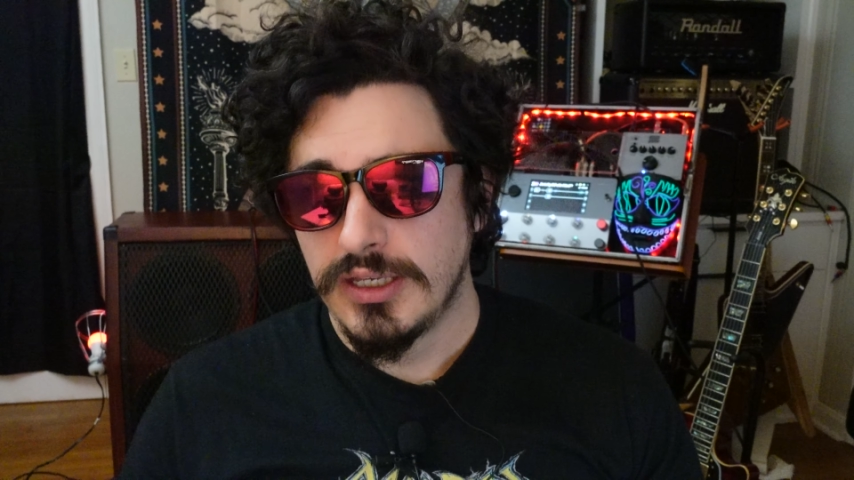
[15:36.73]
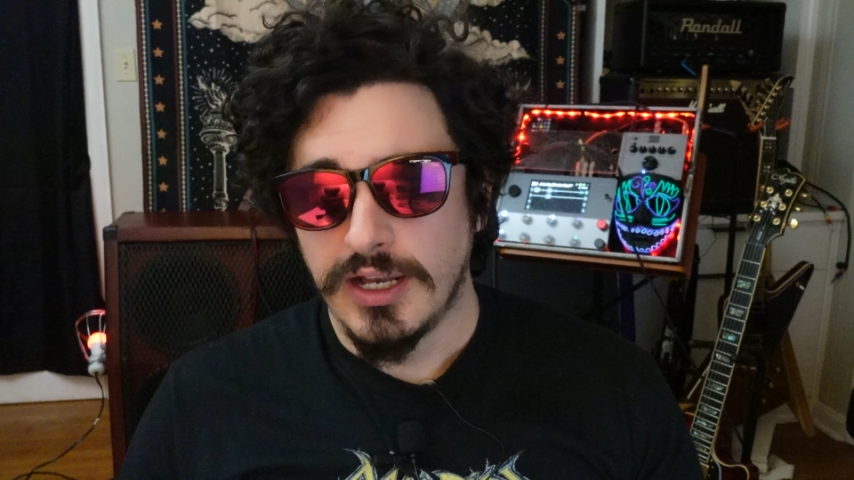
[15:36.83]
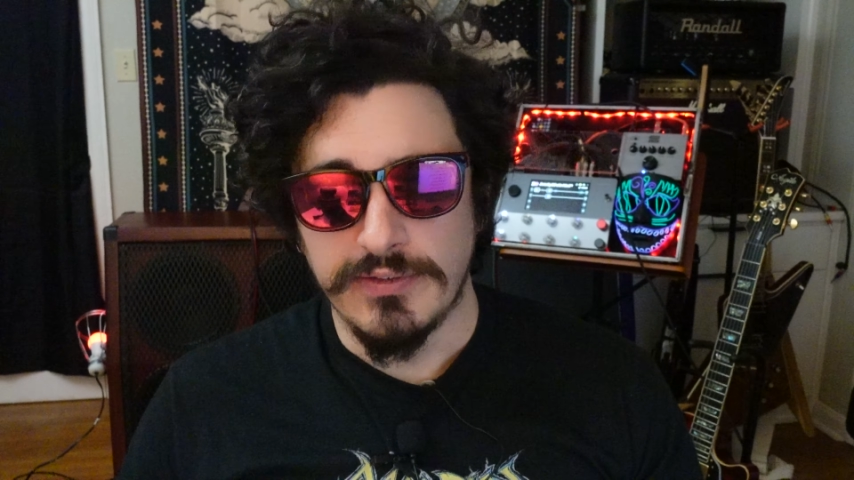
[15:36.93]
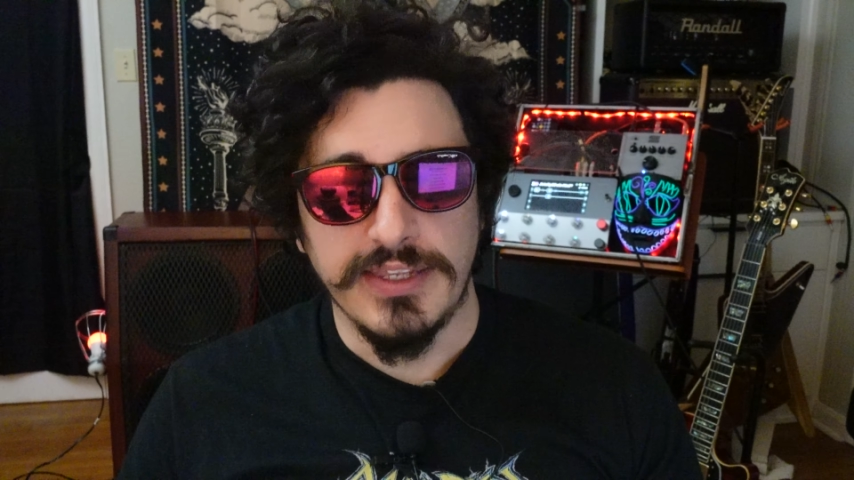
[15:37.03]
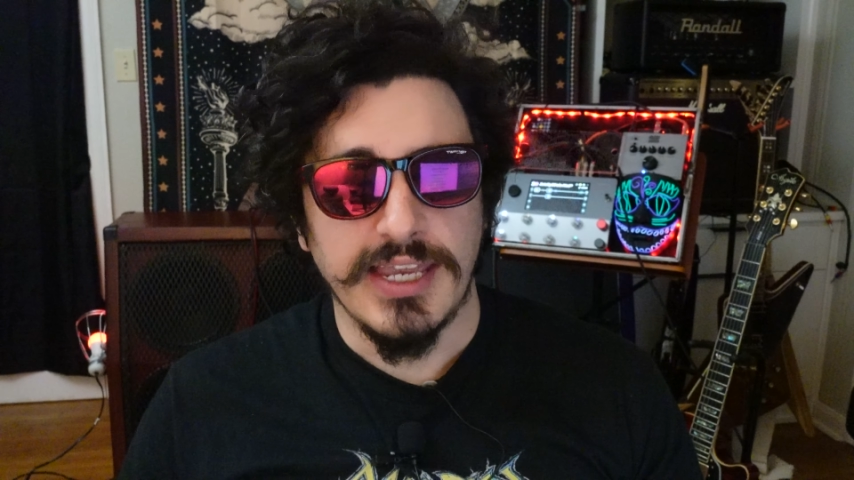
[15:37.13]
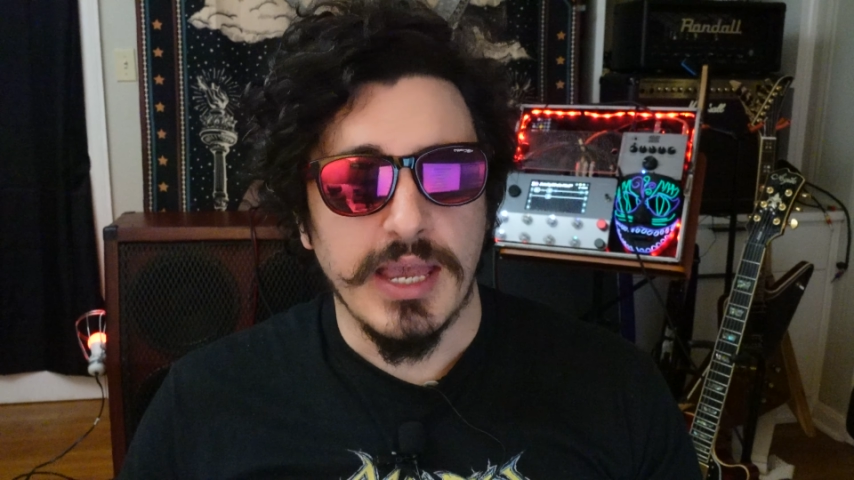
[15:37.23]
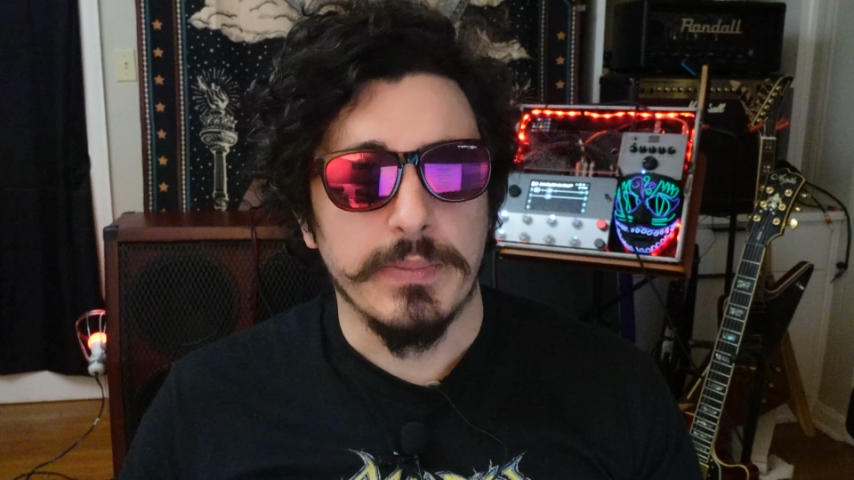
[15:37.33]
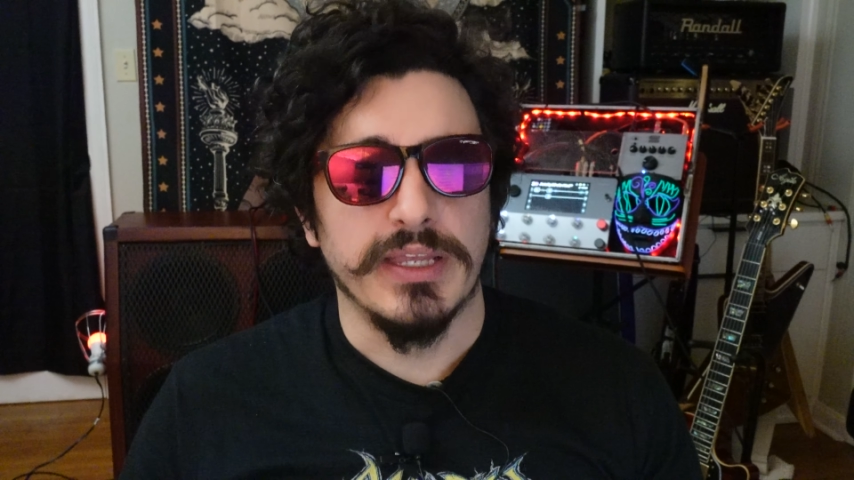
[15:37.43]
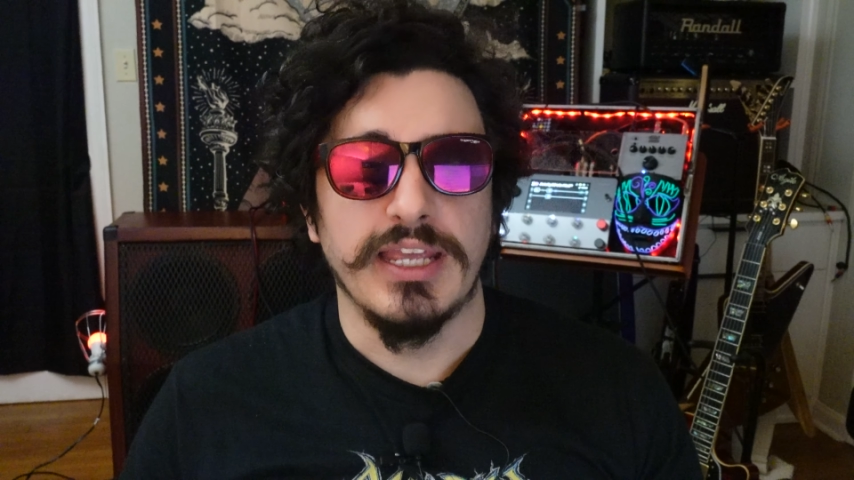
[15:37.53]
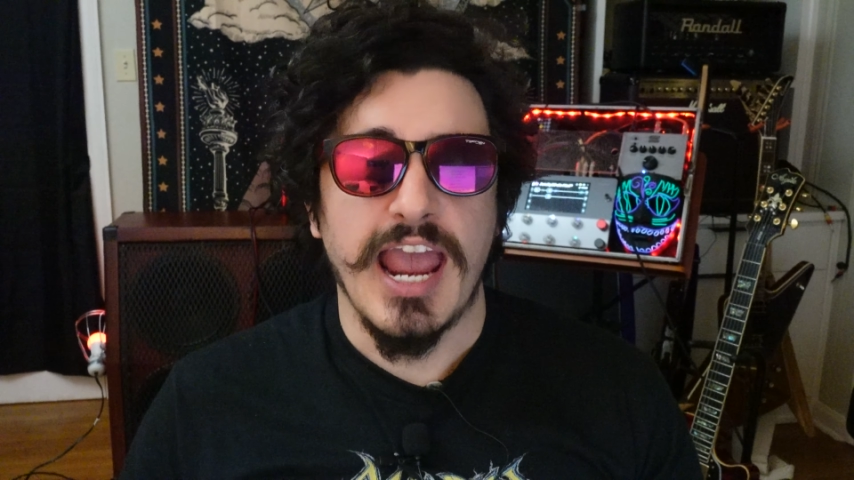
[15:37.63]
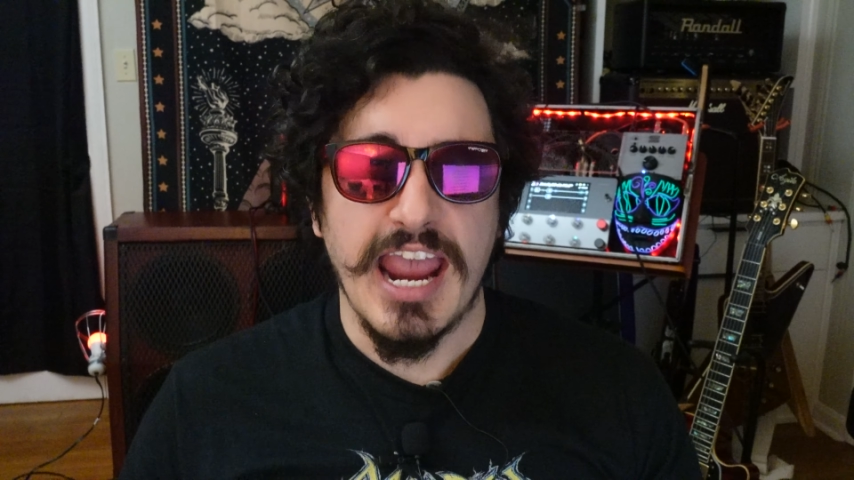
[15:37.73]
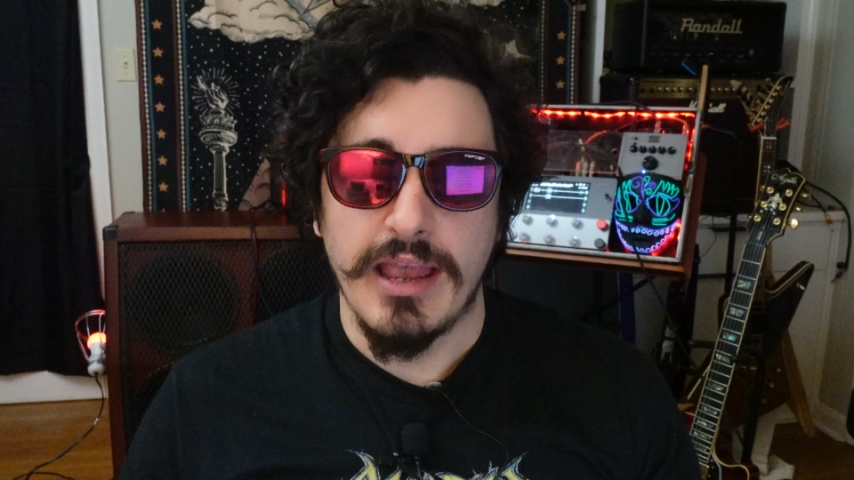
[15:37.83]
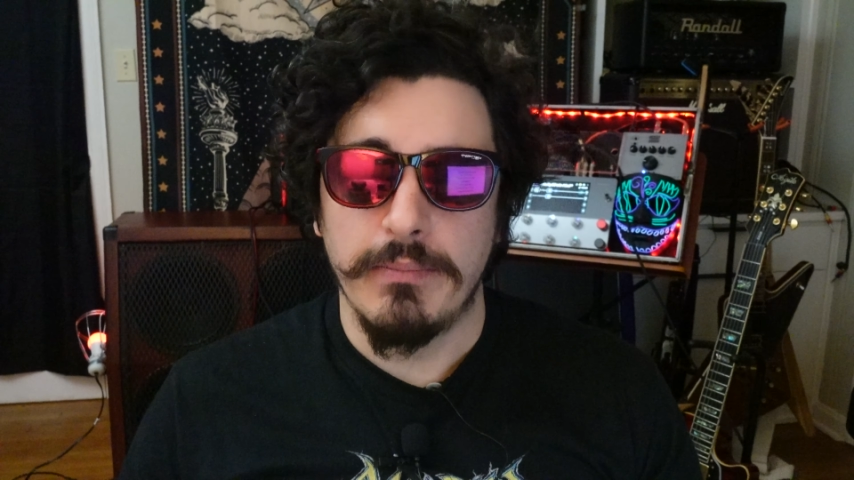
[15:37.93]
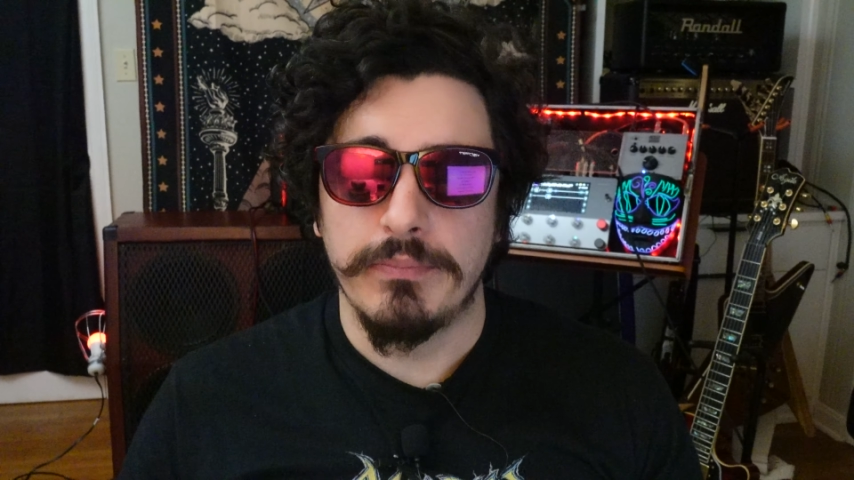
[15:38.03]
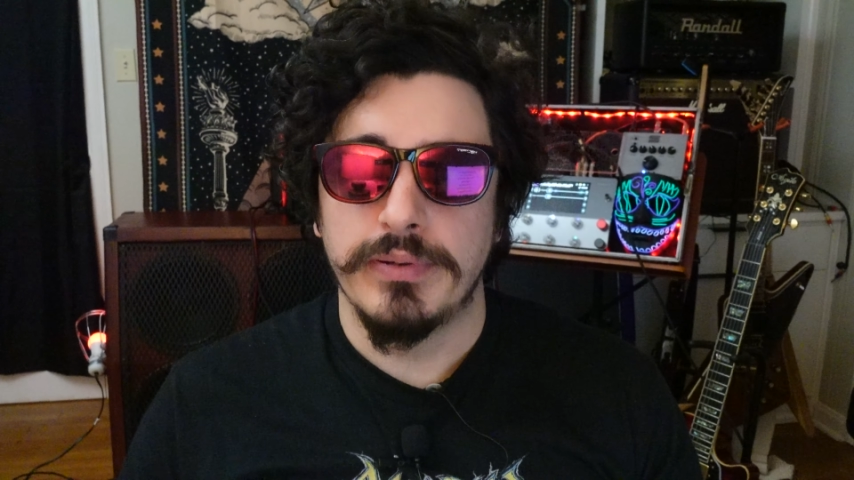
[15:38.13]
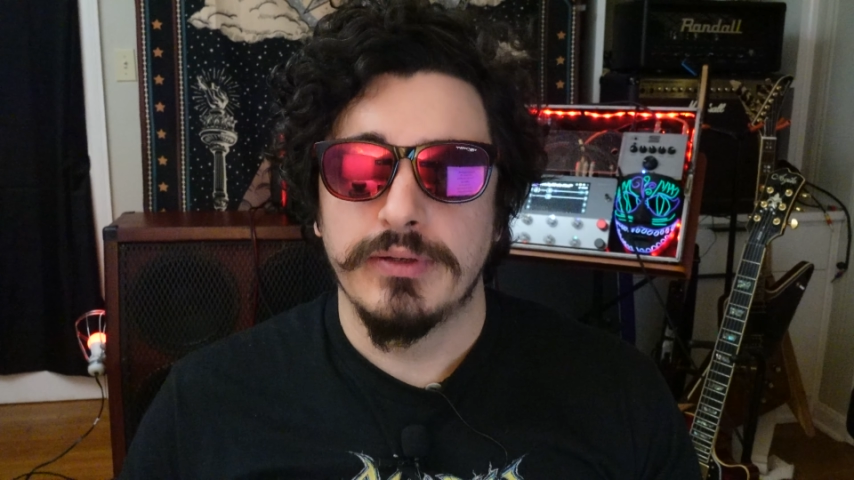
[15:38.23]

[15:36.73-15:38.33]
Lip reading: of the amp and the amp